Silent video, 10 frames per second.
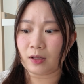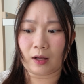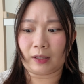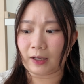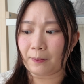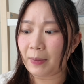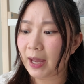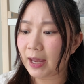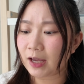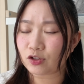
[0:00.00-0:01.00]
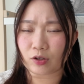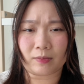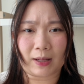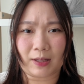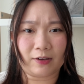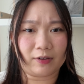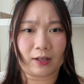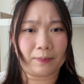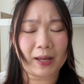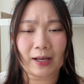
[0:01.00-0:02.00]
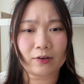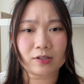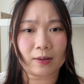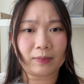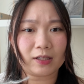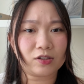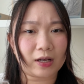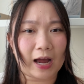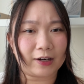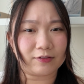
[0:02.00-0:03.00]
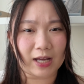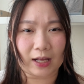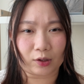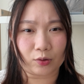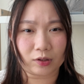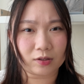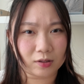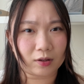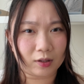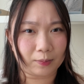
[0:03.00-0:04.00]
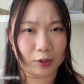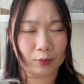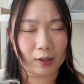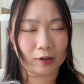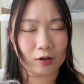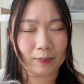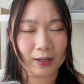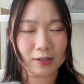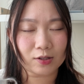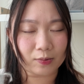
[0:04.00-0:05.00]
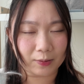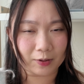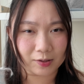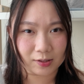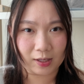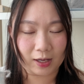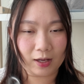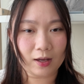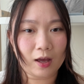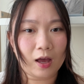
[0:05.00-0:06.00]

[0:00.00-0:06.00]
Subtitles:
like a beige or maybe even a pink or something to kind of dilute the blue a little bit. We will see.